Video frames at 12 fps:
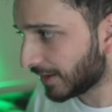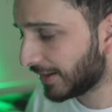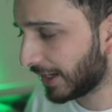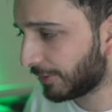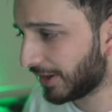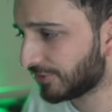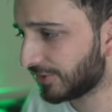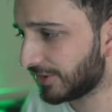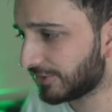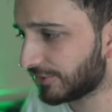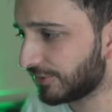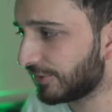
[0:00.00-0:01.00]
Now,
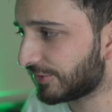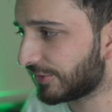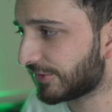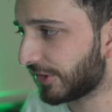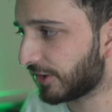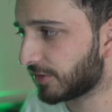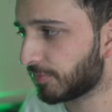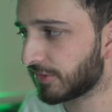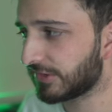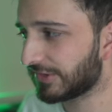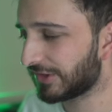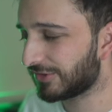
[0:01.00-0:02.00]
actually, to start
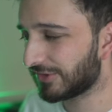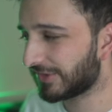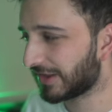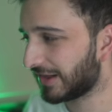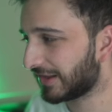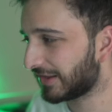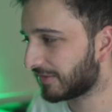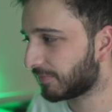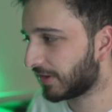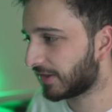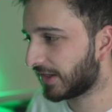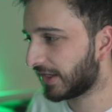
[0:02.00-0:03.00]
depositing, just click this
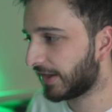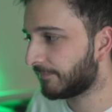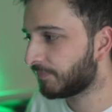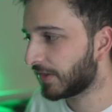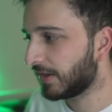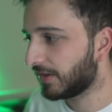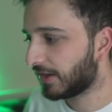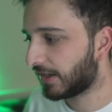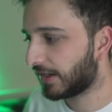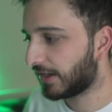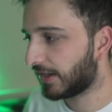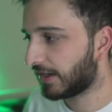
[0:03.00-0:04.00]
button here.
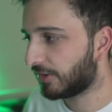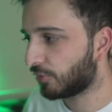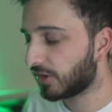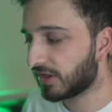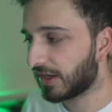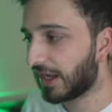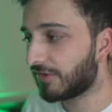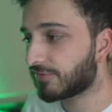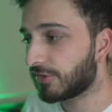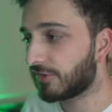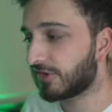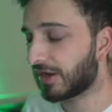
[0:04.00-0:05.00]
What you'll have
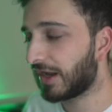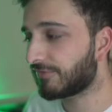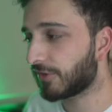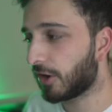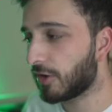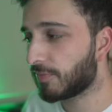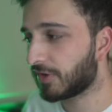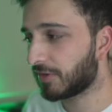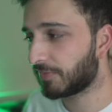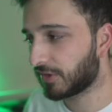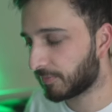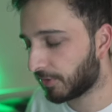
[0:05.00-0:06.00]
to do is you'll have to open
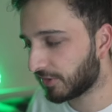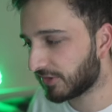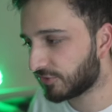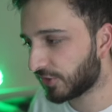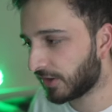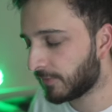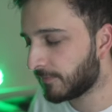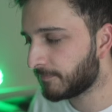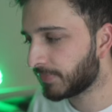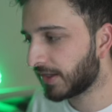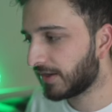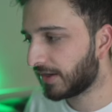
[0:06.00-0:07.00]
up a deposit channel,
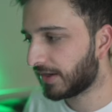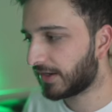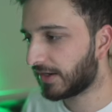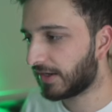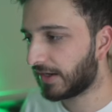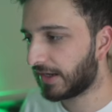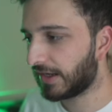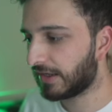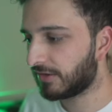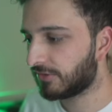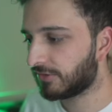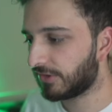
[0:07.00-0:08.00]

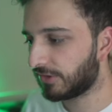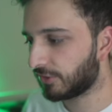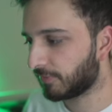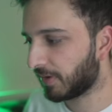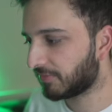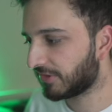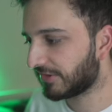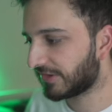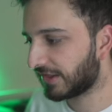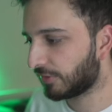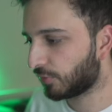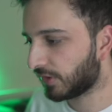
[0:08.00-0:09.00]
and you'll be able to
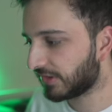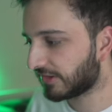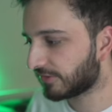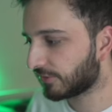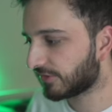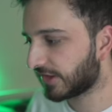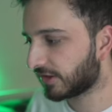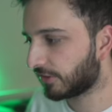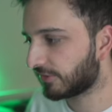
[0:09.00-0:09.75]
see what this looks like